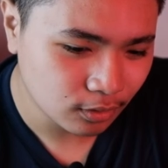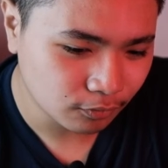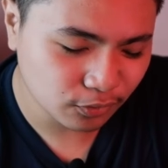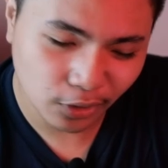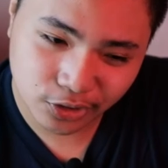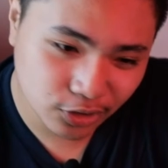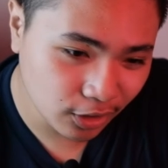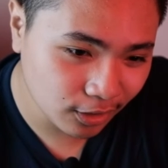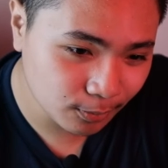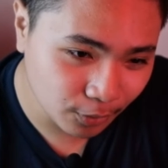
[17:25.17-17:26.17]
Flesh
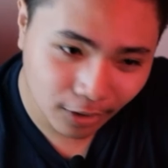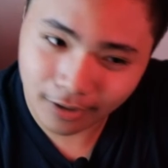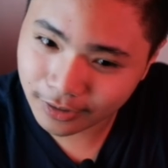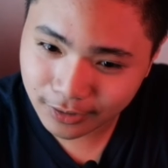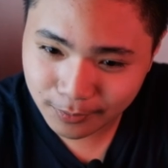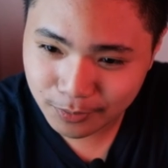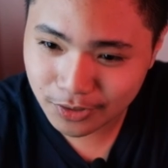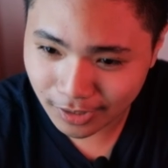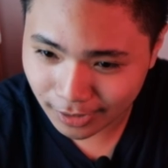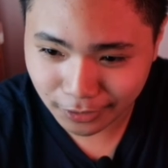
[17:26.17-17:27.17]
God Apocalypse.
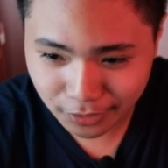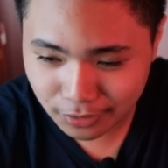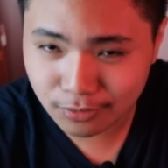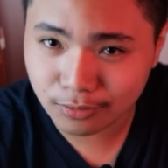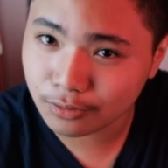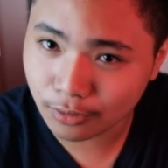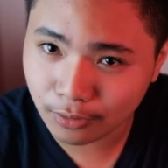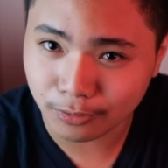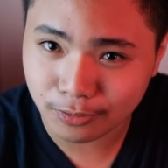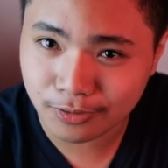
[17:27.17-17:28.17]
Yeah, I listened to
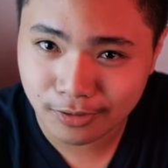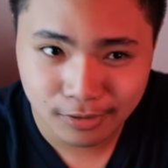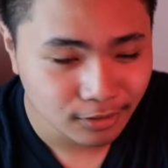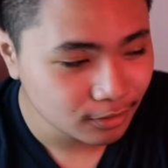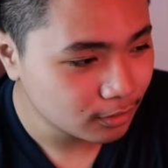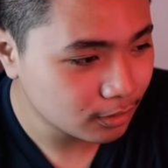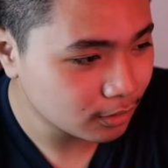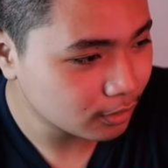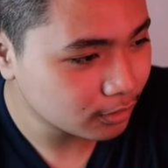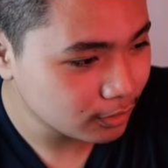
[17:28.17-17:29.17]
those.
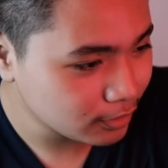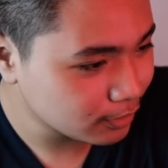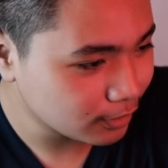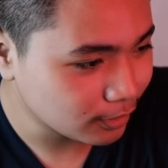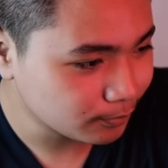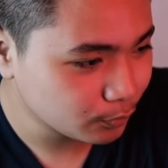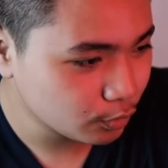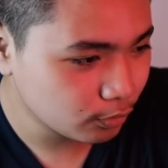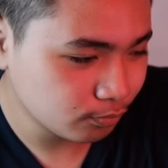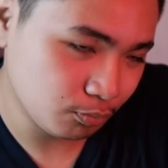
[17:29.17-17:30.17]

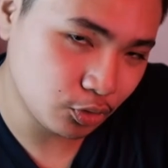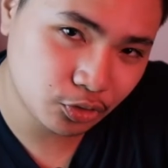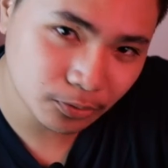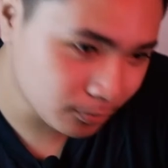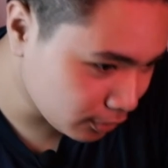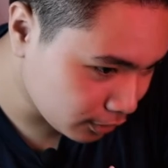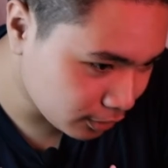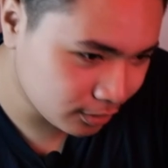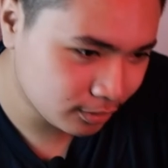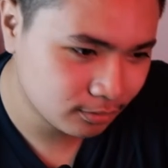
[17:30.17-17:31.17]

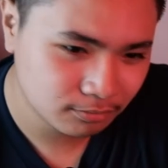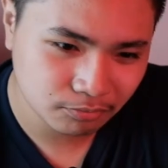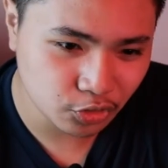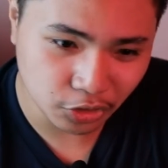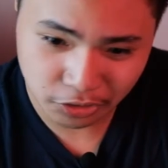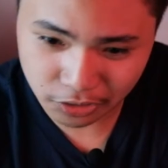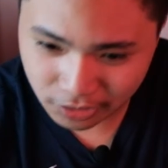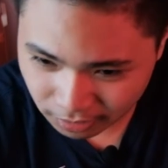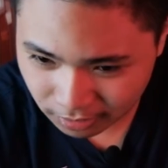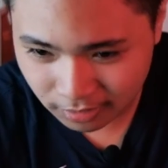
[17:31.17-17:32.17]
Meshuga,
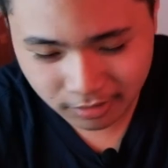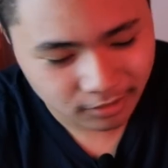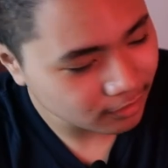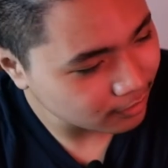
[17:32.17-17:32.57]
Ginger.